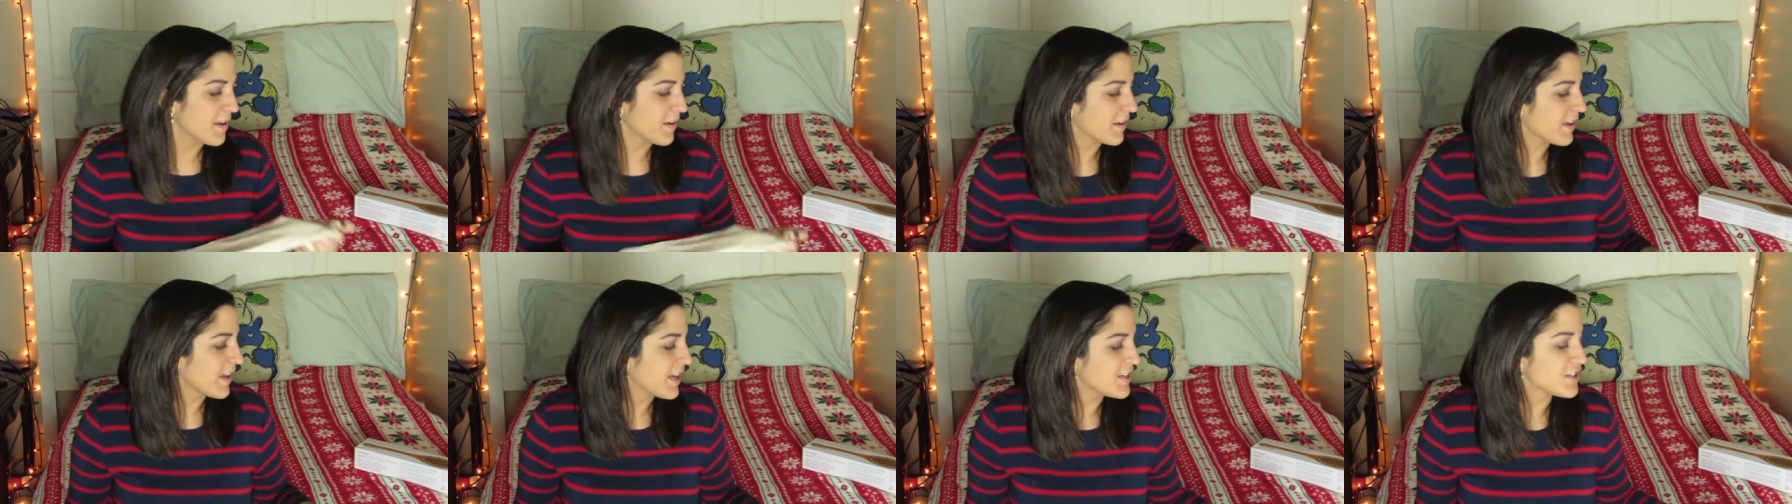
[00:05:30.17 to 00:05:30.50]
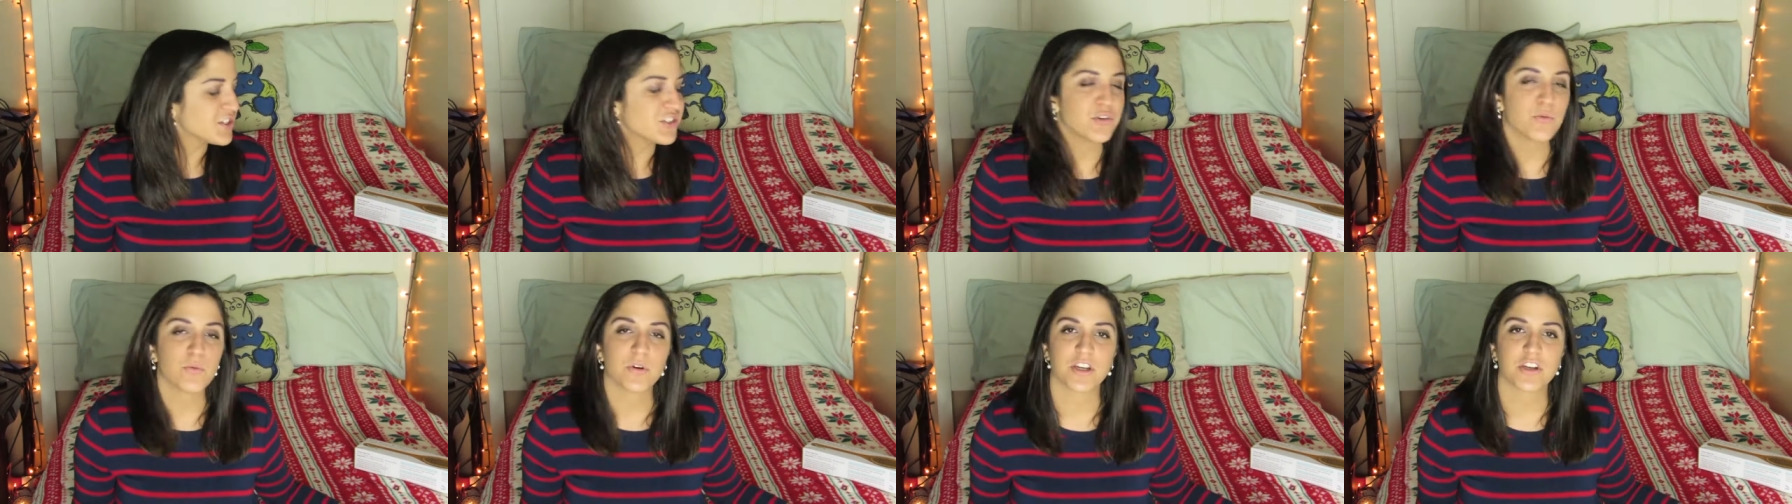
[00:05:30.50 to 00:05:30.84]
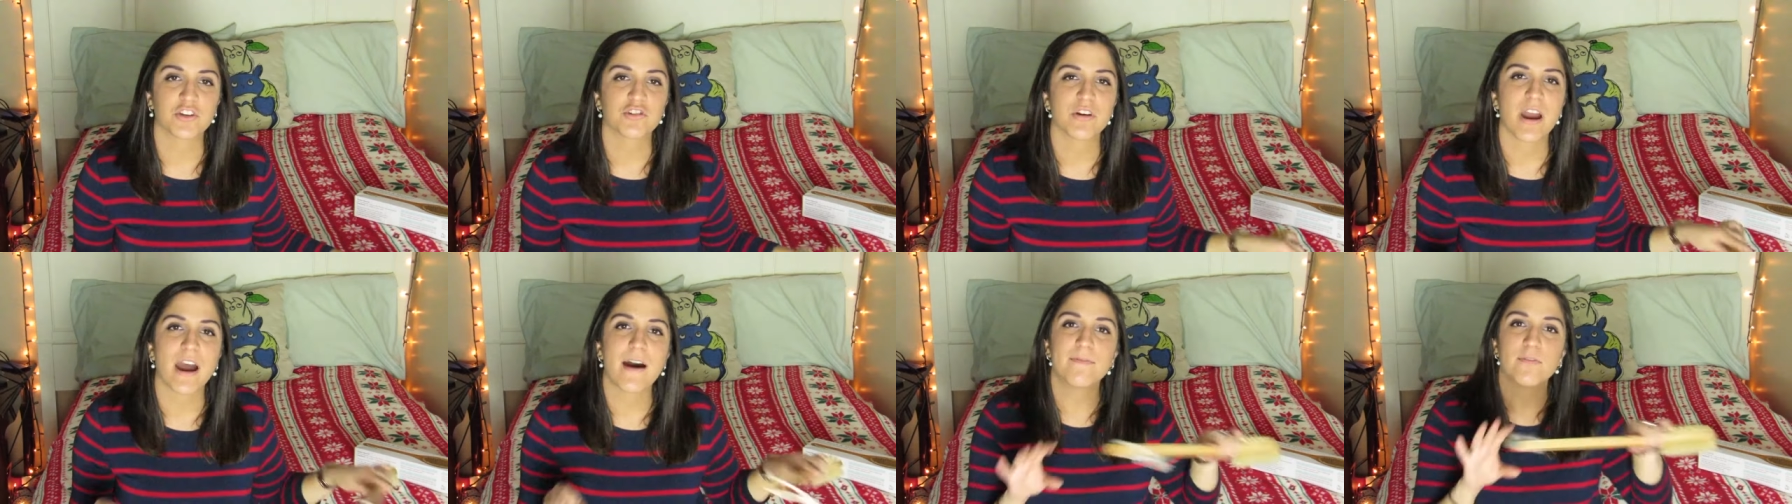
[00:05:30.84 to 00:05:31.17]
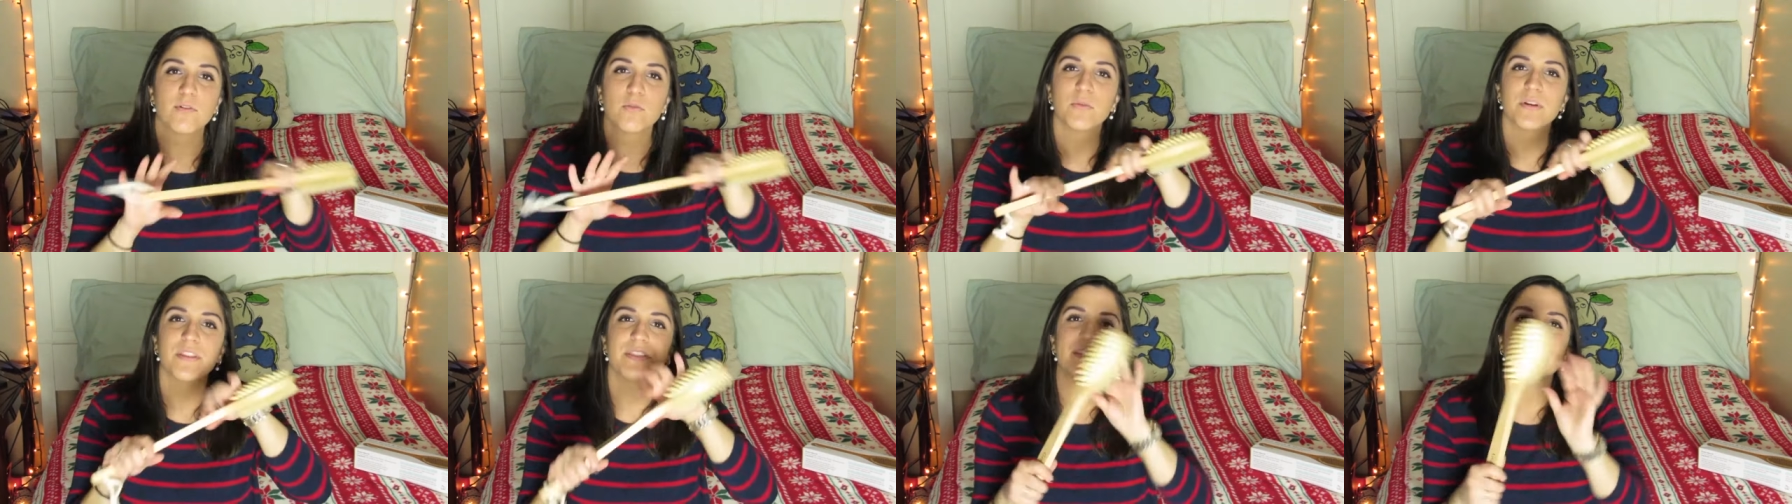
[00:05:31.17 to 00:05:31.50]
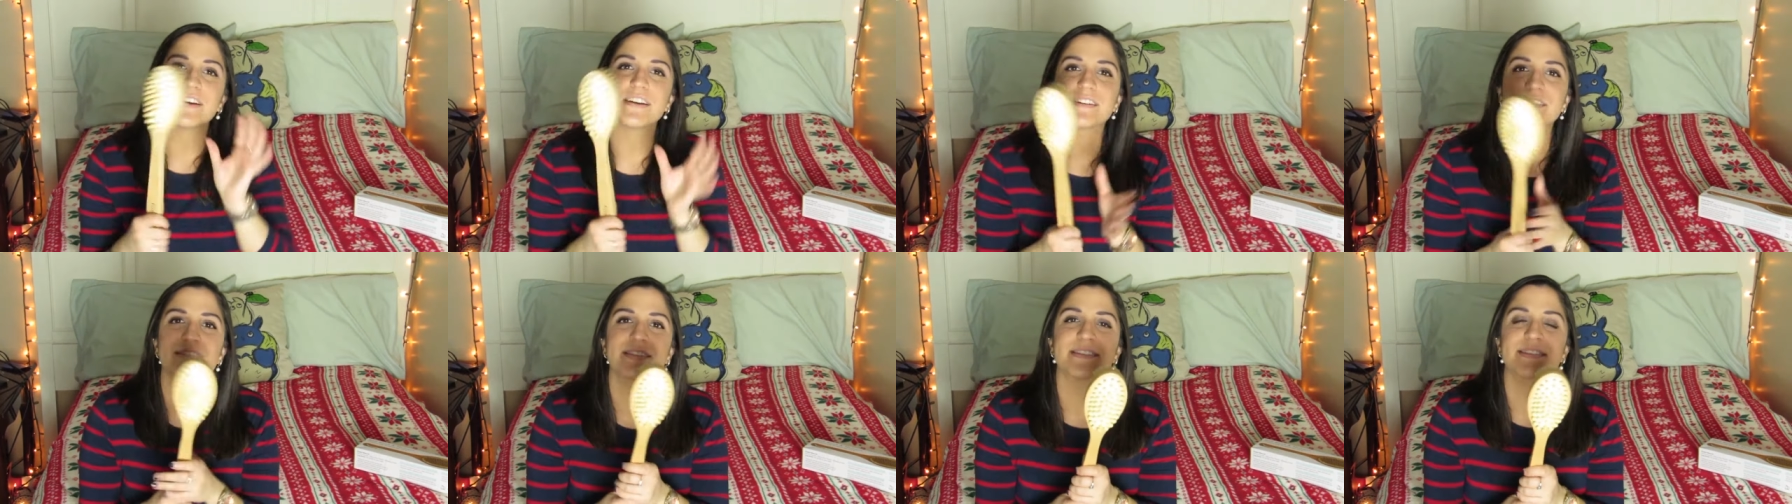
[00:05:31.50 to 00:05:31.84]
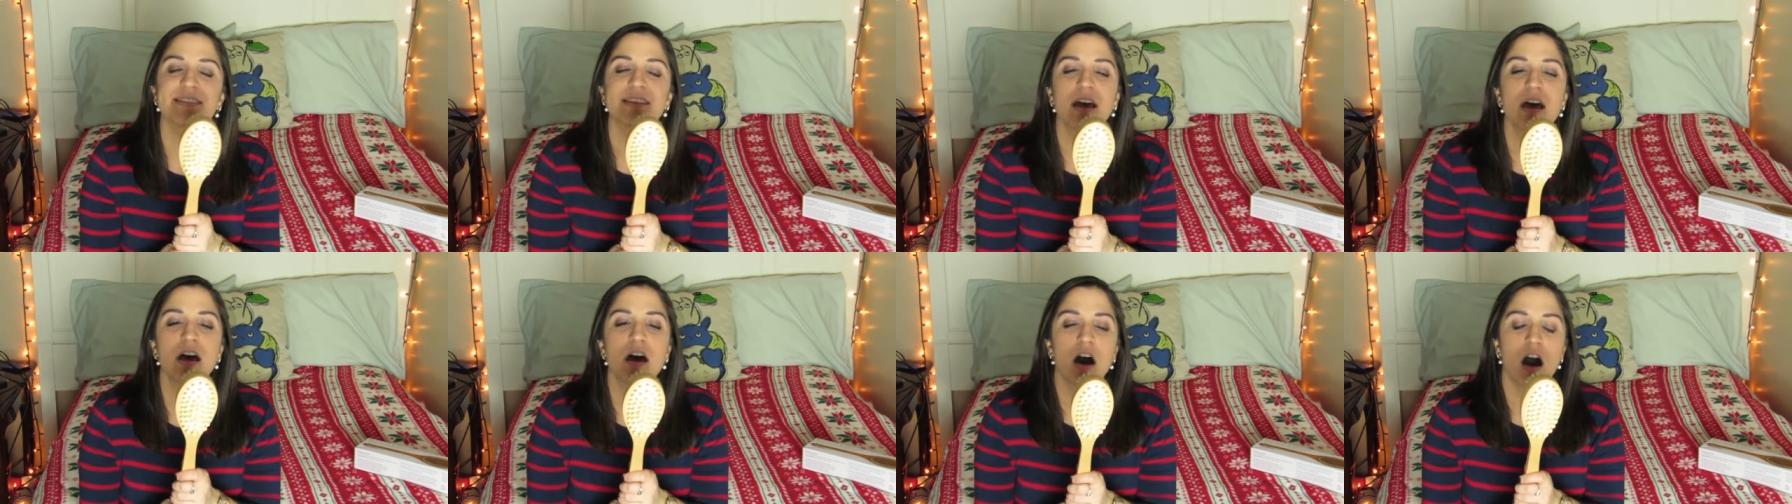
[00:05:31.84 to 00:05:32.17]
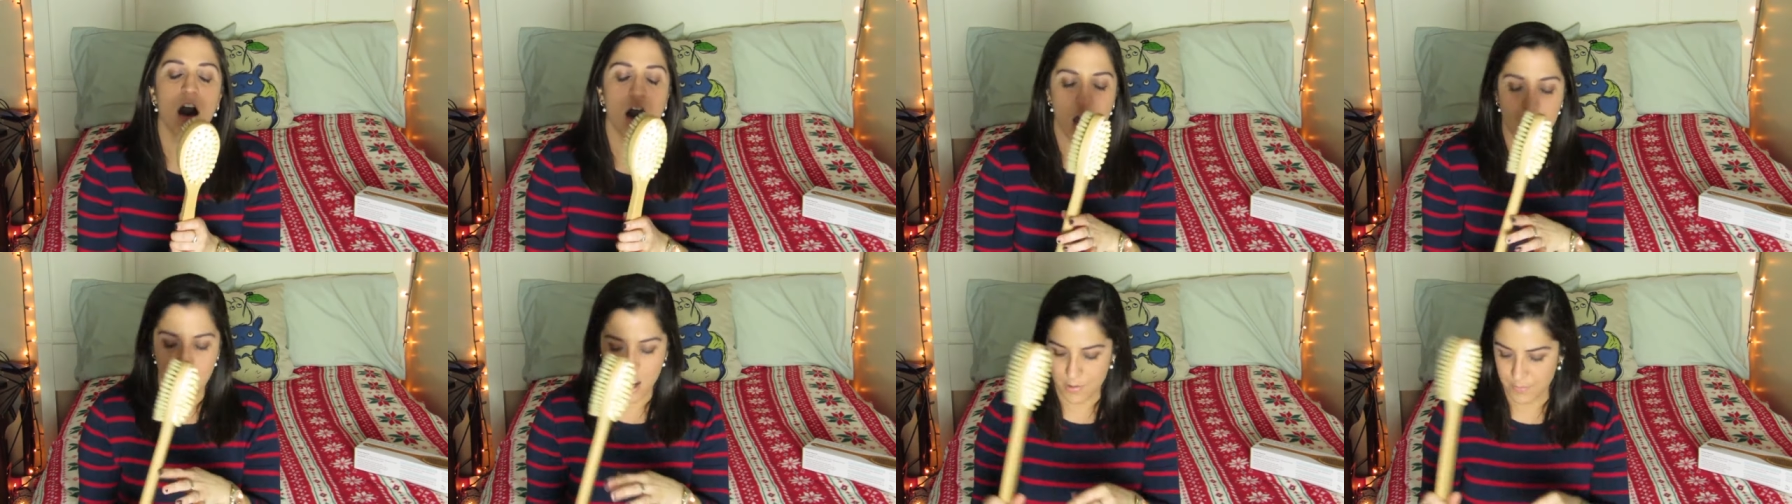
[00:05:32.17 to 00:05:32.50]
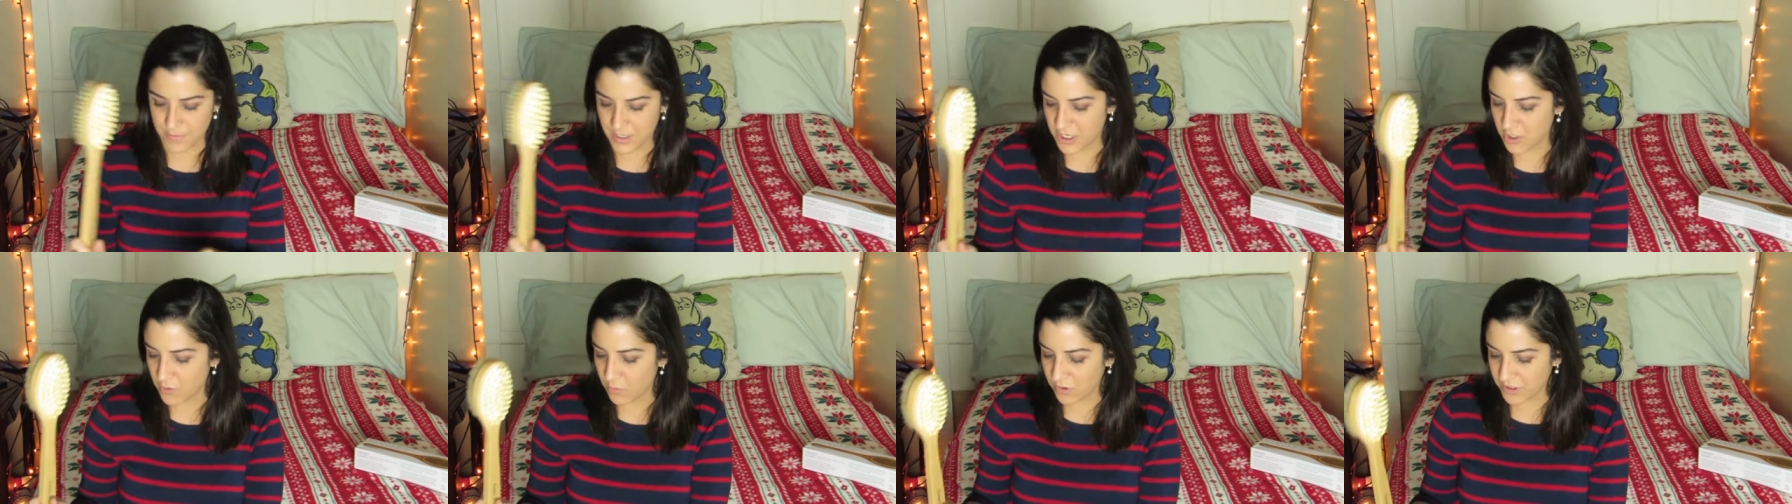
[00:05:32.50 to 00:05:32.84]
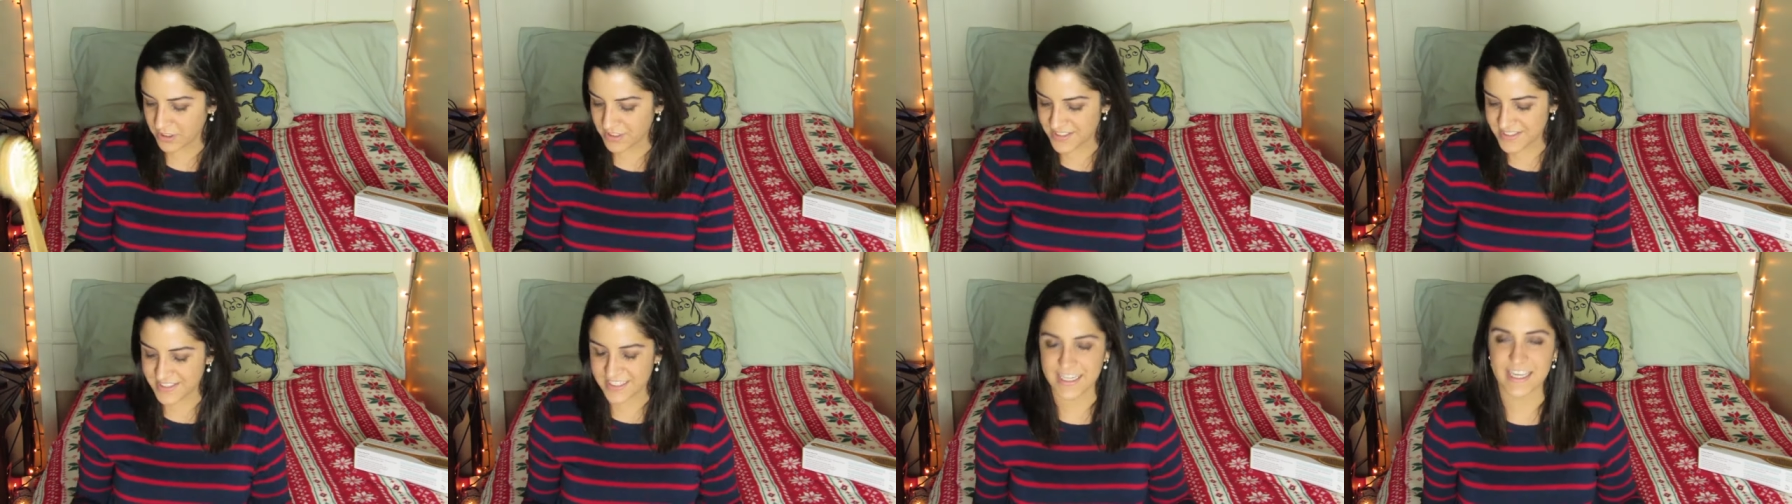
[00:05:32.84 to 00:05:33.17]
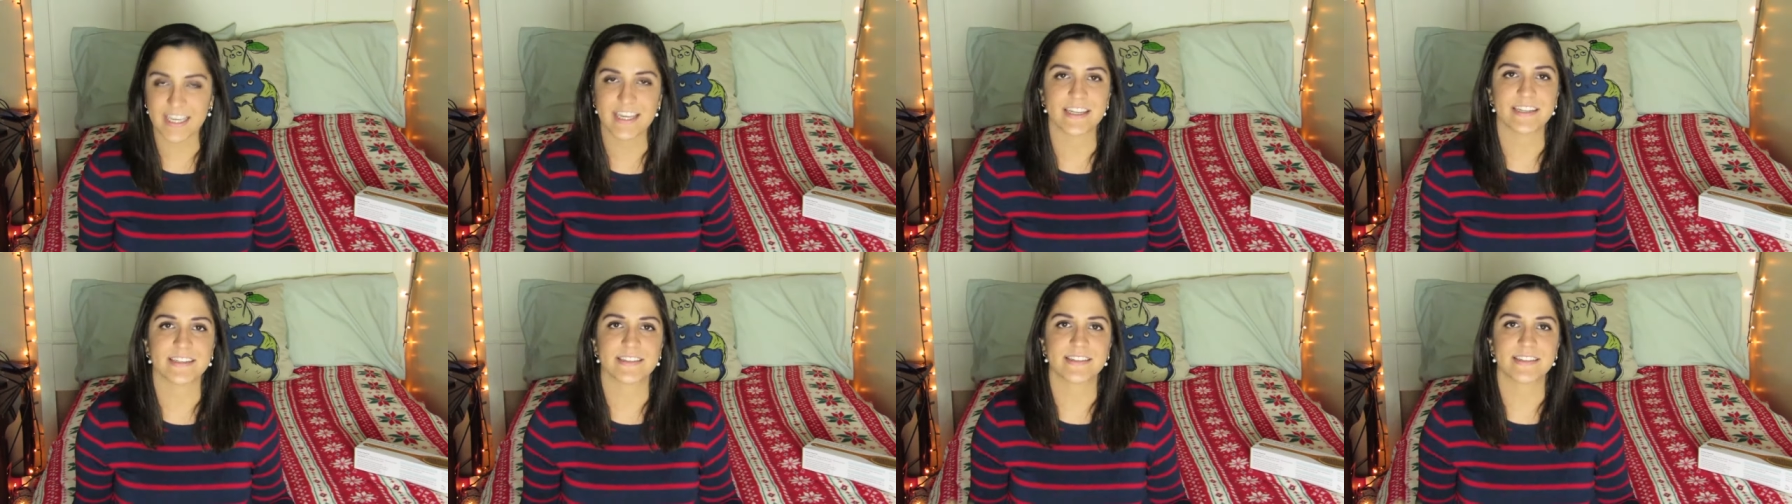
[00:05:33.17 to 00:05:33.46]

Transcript: in case you want to travel with this um, and you want to stick it